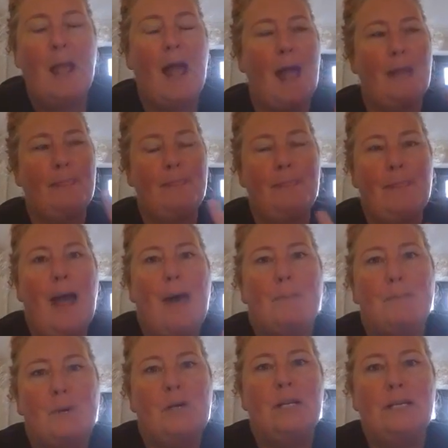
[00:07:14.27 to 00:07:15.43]
And that
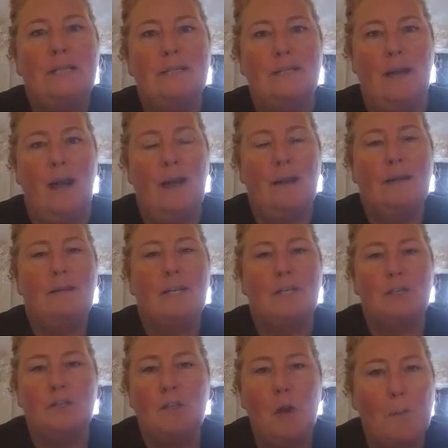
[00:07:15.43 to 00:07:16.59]
burning desire
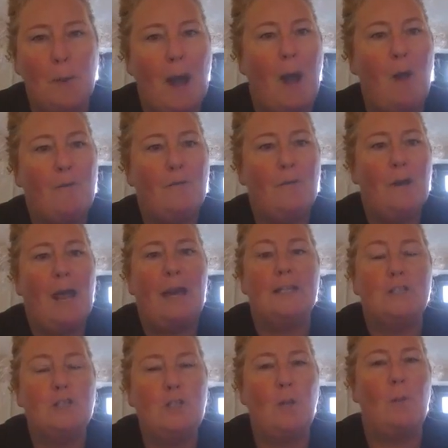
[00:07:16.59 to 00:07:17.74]
is so powerful and
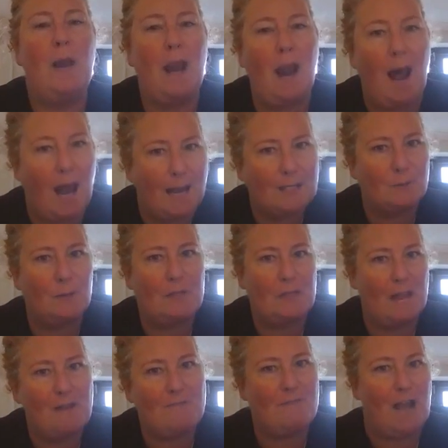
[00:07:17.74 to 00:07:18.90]
it's so aligned with
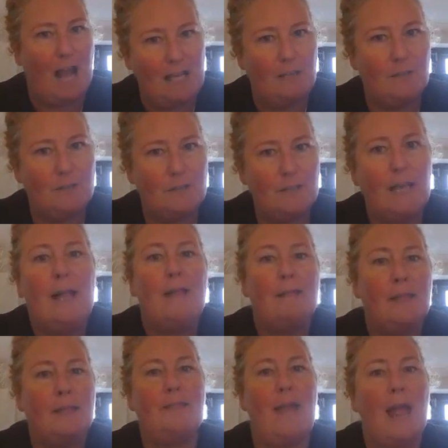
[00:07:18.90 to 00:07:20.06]
their values
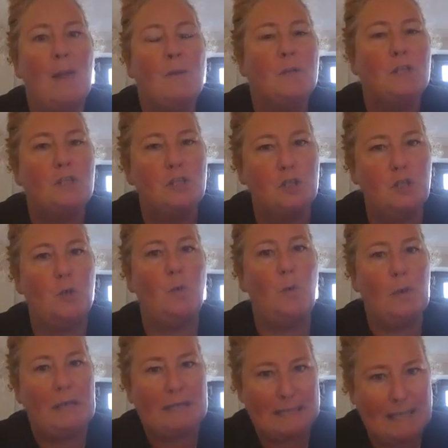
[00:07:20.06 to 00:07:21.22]
that they will do
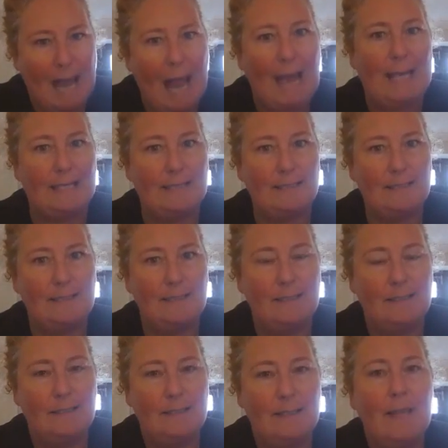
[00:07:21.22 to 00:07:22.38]
what it takes.
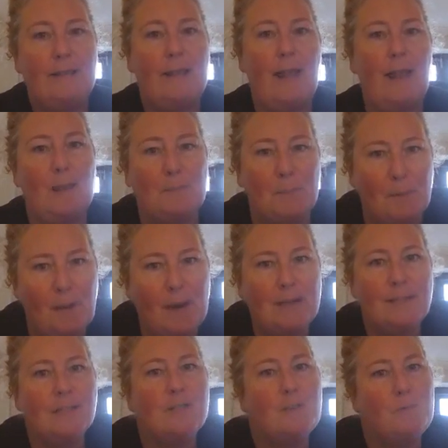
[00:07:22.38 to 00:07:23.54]
They'll embrace
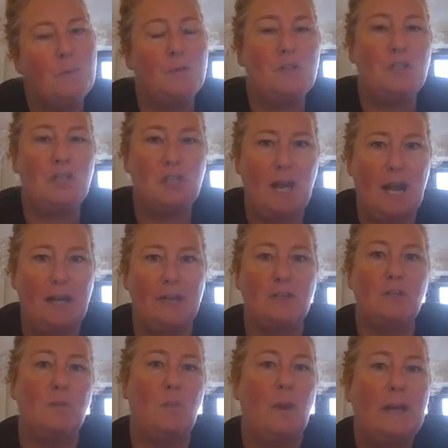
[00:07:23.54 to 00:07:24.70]
the support and challenge
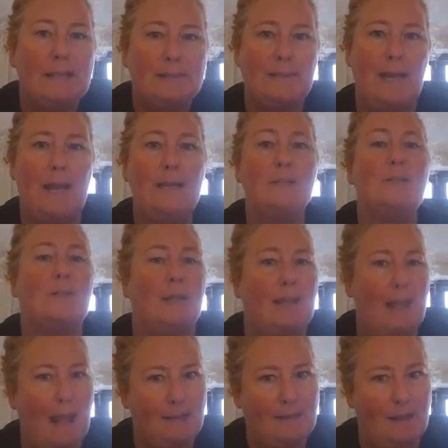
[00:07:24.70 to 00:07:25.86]
of what it takes to
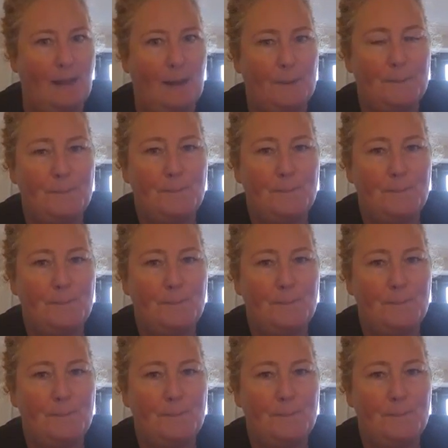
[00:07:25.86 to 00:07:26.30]
get there.